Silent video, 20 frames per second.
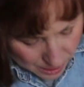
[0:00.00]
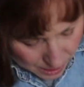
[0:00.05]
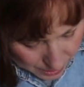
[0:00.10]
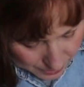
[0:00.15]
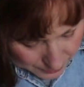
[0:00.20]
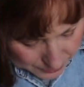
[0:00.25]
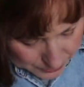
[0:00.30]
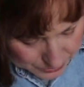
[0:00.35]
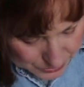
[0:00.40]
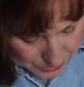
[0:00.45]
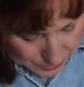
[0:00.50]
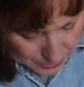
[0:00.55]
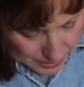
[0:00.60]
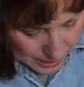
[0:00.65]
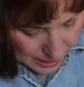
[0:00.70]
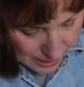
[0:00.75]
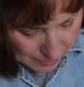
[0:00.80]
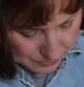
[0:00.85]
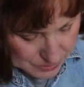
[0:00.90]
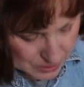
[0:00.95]
Others you
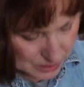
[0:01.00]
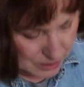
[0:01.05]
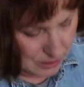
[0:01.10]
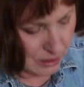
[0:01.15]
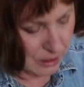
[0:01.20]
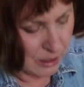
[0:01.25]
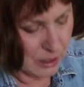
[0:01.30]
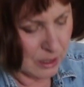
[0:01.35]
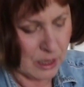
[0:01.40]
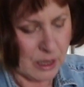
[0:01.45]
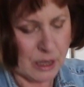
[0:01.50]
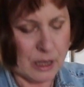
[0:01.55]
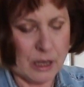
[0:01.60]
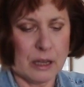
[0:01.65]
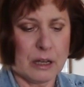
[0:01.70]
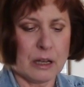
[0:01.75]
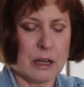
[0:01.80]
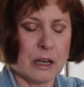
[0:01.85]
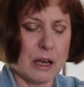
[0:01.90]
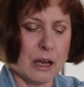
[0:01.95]
have to
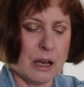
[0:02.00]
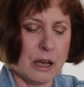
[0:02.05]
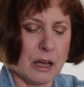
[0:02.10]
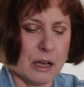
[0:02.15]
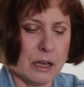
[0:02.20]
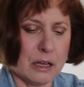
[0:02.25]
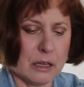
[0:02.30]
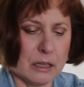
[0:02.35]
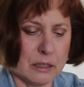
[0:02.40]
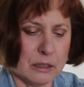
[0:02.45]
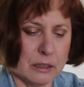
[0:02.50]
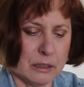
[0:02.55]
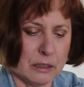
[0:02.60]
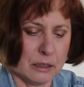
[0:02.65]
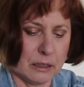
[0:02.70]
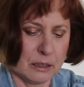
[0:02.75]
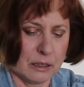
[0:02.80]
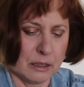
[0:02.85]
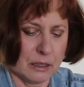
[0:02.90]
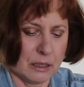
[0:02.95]
cut
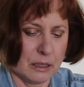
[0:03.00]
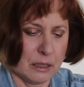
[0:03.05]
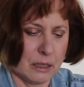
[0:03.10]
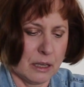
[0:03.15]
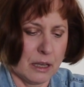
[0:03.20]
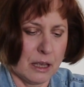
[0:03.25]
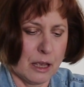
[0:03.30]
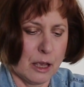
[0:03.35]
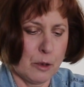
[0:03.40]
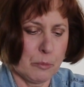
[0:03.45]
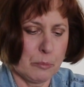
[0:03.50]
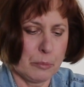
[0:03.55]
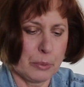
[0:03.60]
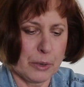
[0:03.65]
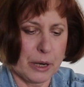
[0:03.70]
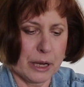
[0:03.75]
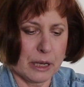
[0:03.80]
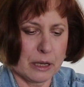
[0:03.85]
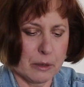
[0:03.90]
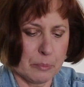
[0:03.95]
and
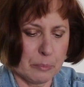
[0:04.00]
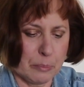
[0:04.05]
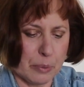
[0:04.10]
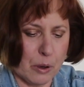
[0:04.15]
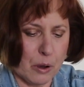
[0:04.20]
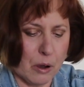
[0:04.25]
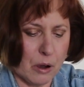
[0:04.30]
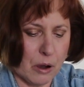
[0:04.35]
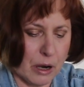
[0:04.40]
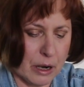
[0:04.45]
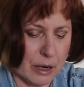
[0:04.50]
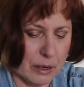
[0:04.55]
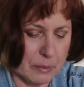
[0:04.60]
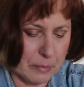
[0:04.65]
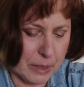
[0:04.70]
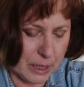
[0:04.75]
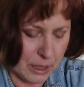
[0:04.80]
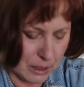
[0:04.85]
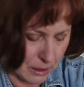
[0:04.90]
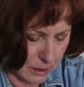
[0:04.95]
break apart,
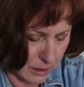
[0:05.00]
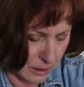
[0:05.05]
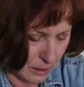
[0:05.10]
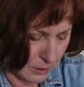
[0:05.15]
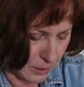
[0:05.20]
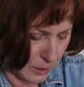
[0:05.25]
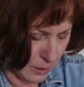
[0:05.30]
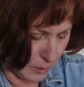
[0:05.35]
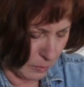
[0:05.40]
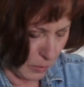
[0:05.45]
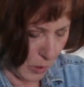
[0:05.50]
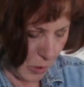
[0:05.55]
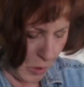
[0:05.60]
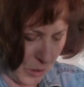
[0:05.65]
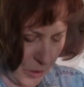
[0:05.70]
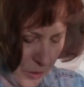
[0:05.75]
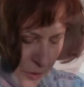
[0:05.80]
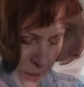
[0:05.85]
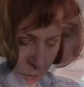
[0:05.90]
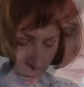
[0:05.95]
make a little smaller.